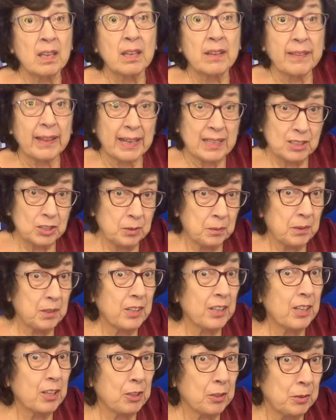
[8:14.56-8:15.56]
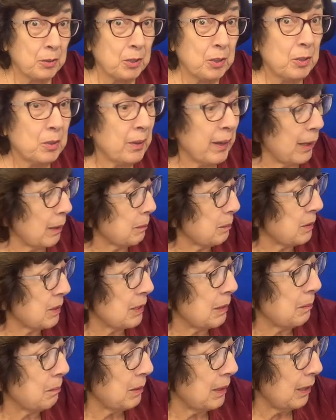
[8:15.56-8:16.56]
That's where their crew helps
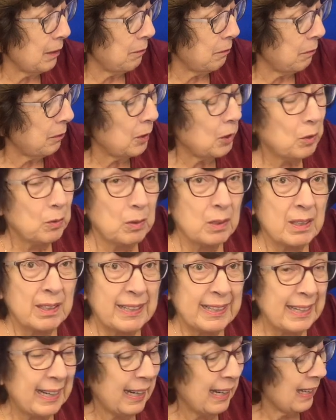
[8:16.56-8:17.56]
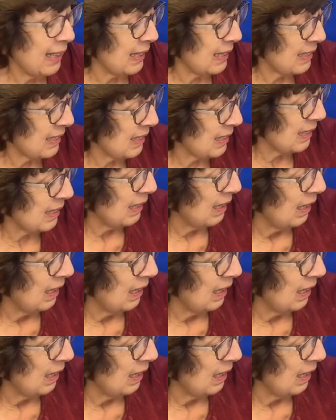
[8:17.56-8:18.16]
them get fuel and gas.